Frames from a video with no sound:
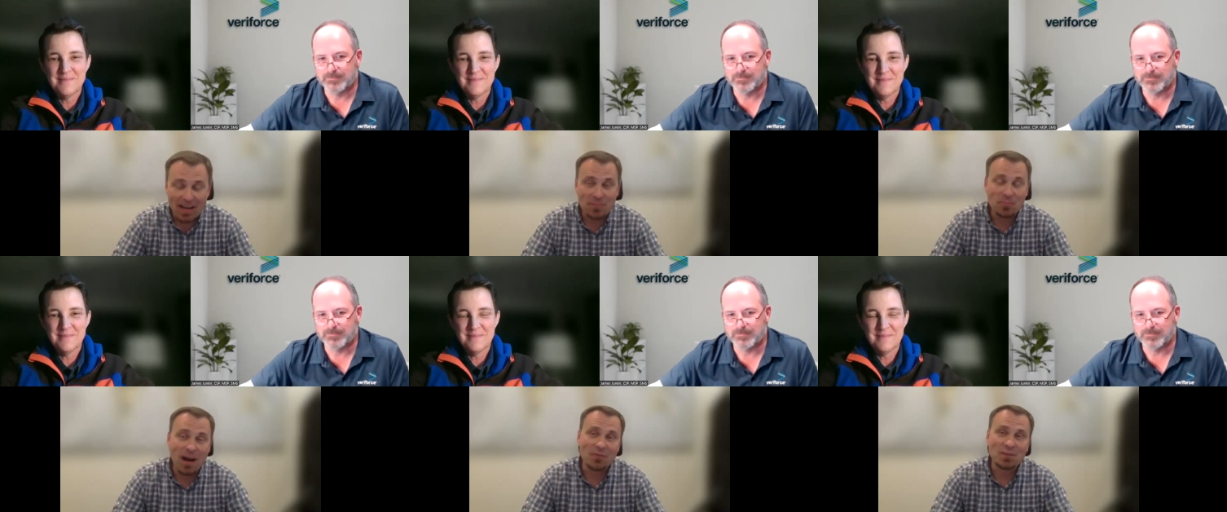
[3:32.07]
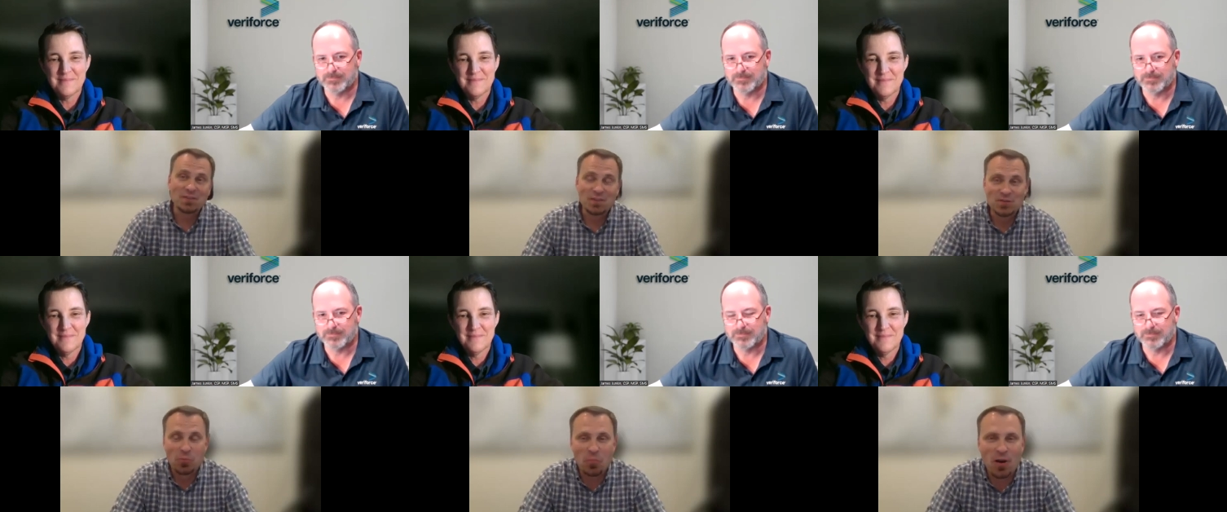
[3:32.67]
Speaker 1: am obviously
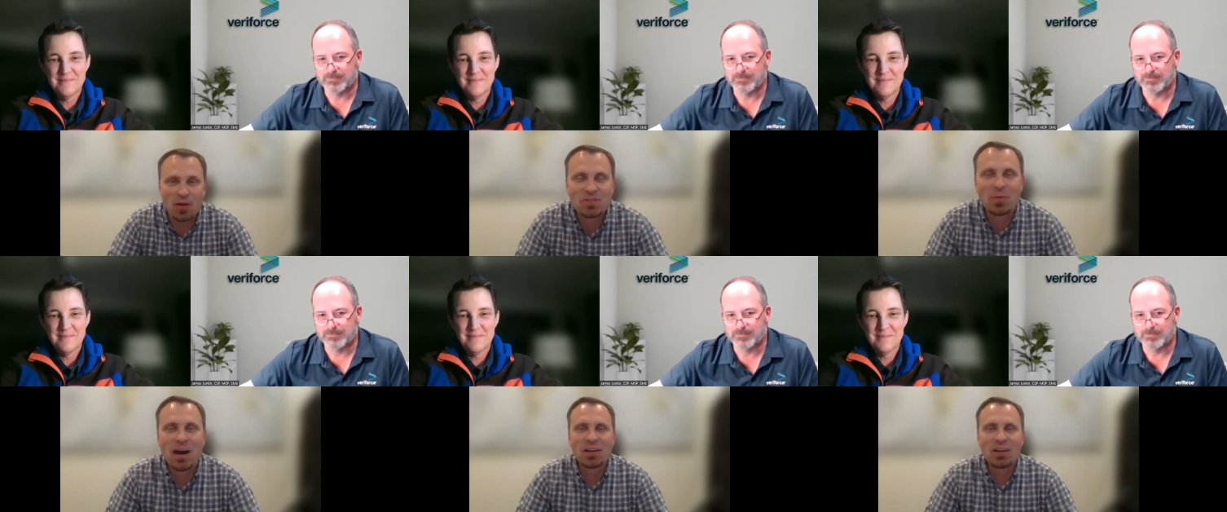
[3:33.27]
super pumped about